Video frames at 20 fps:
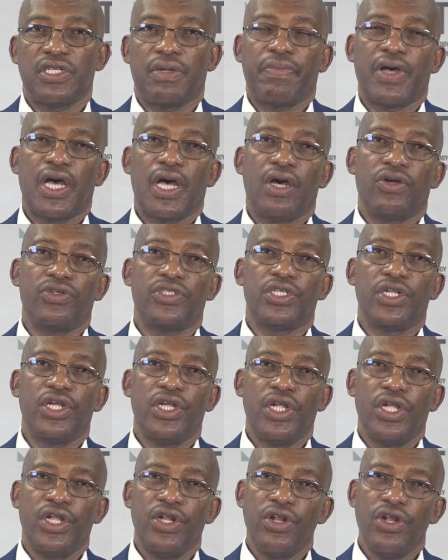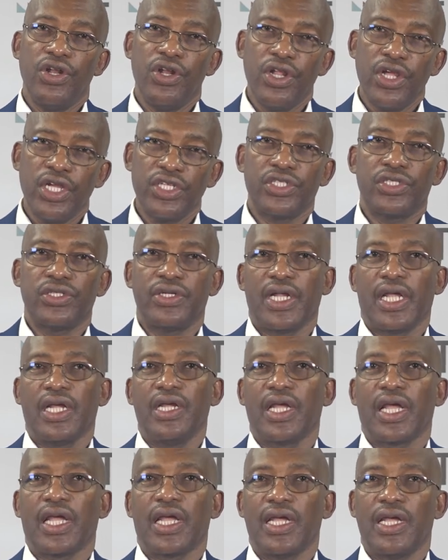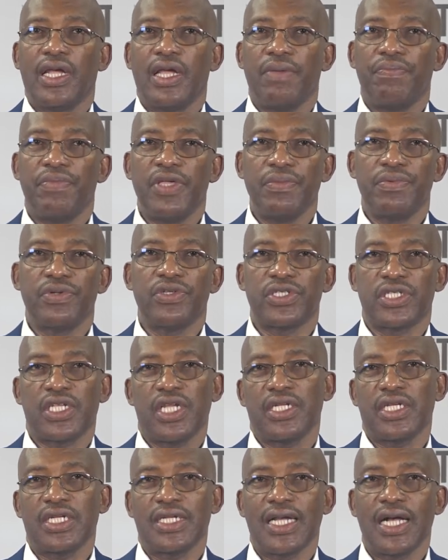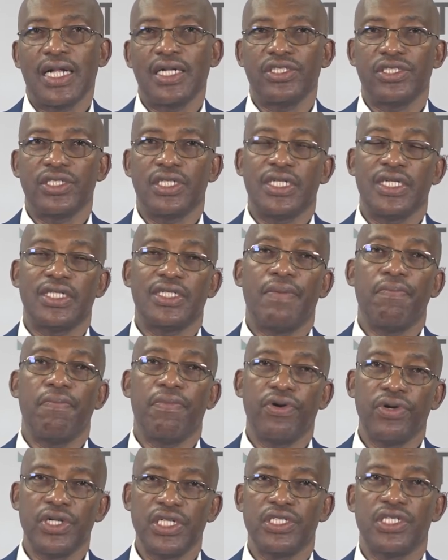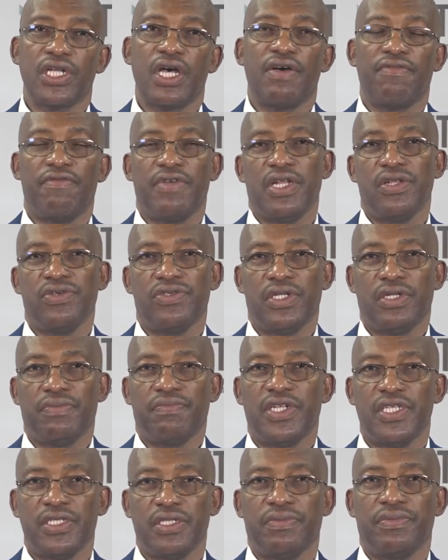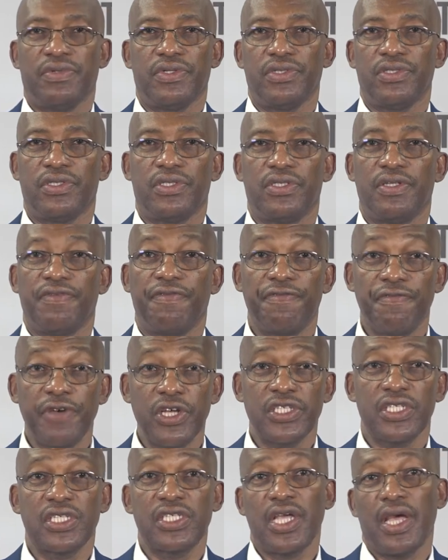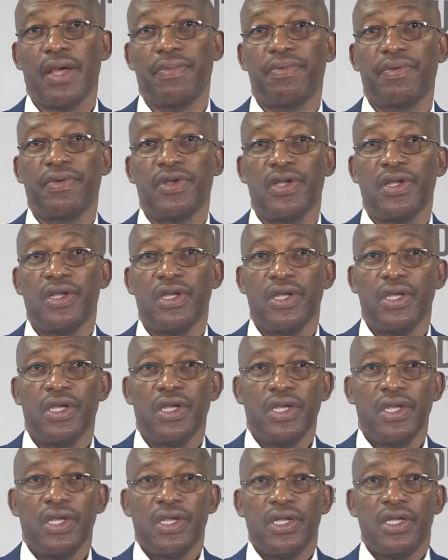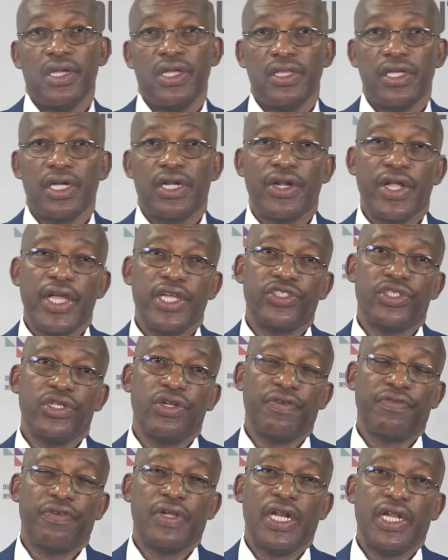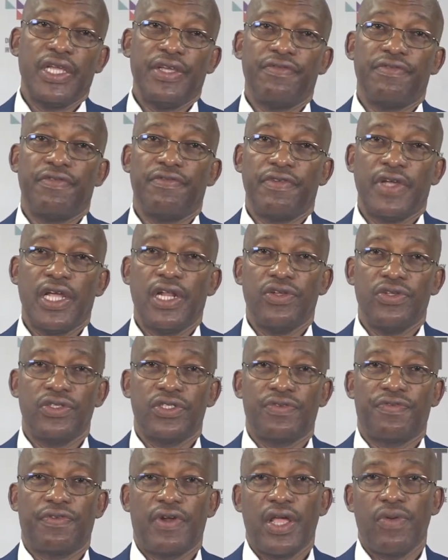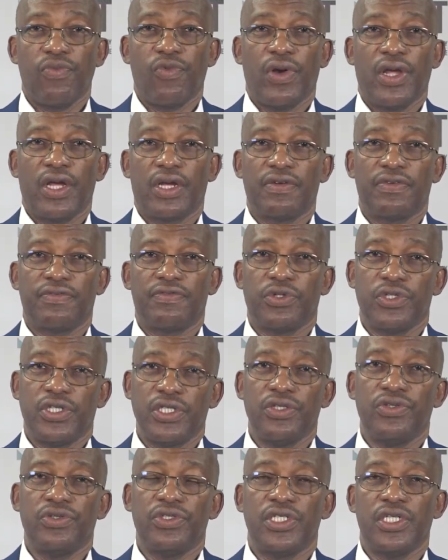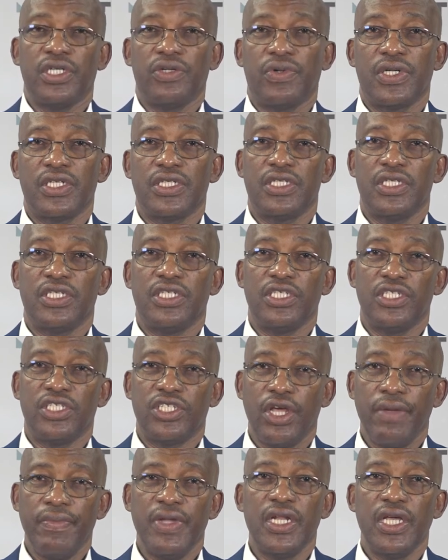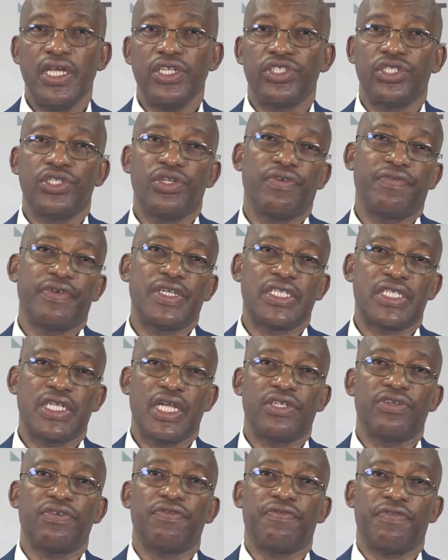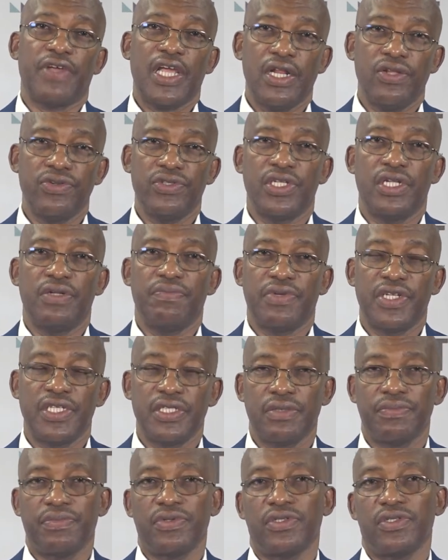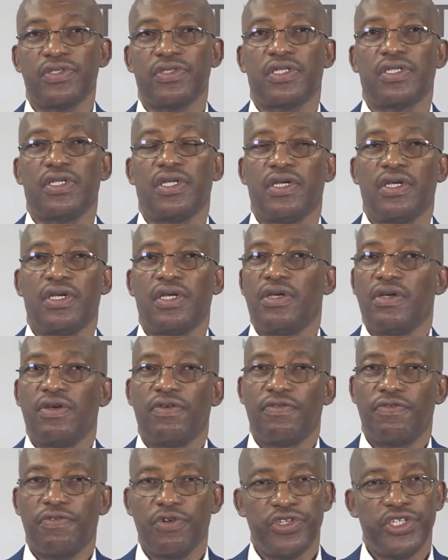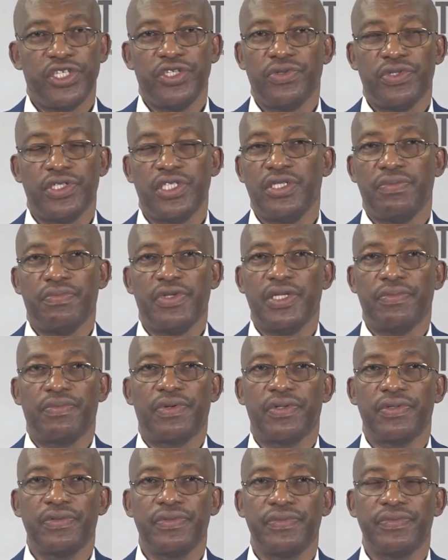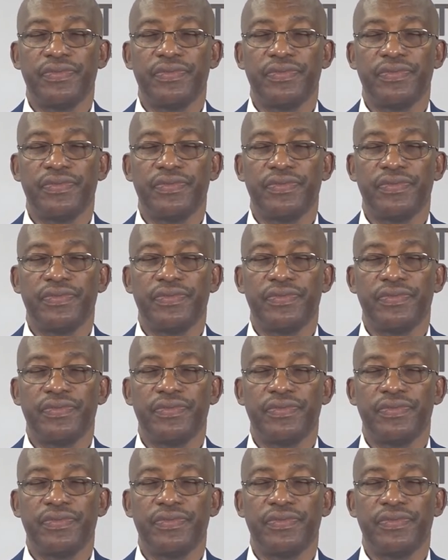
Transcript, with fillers: about nurturing a people-centered culture that embodies our values and principles. The first step in the creation of a lived values framework for DUT was the determination of a set of values and principles for DUT people.